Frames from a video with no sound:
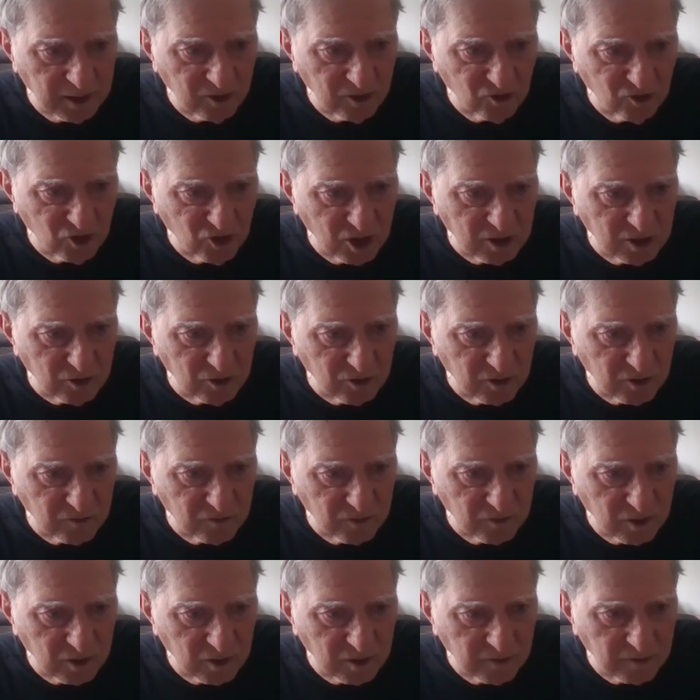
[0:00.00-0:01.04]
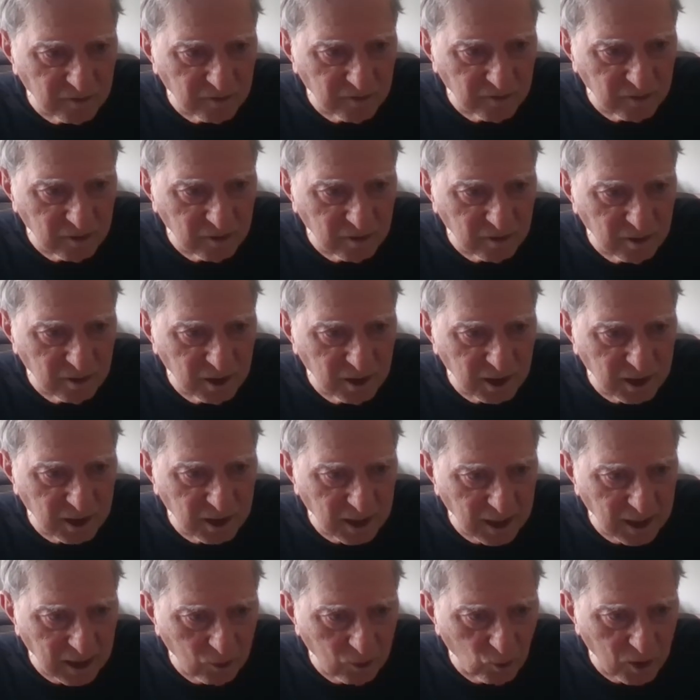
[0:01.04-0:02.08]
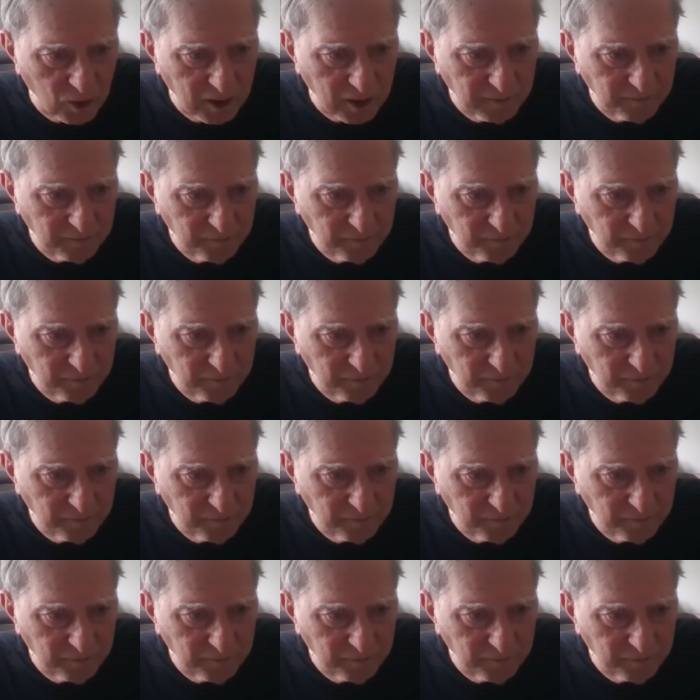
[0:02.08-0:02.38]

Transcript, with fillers: the jungles of, of Nicaragua.